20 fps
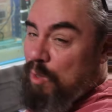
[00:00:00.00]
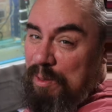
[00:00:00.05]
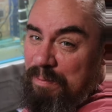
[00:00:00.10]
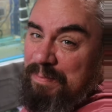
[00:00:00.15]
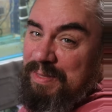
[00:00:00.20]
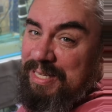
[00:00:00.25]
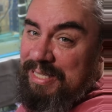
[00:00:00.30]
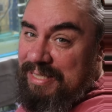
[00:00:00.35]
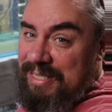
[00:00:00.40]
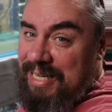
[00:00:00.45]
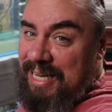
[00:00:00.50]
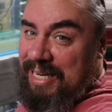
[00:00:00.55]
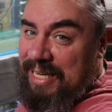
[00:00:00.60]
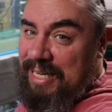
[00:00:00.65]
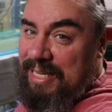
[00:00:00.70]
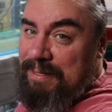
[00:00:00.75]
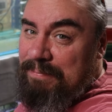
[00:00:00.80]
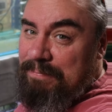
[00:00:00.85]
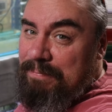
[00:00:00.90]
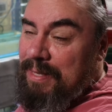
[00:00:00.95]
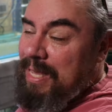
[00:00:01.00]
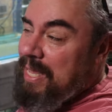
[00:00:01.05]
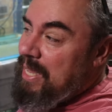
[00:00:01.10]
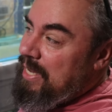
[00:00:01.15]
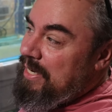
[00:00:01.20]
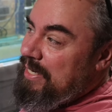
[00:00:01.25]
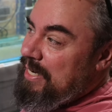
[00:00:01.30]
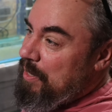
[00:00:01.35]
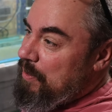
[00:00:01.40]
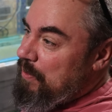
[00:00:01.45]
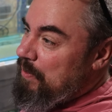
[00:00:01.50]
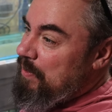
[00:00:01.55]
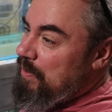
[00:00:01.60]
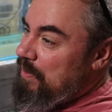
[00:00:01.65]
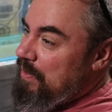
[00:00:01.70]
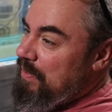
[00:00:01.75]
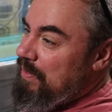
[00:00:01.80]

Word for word: worm this tank. Now,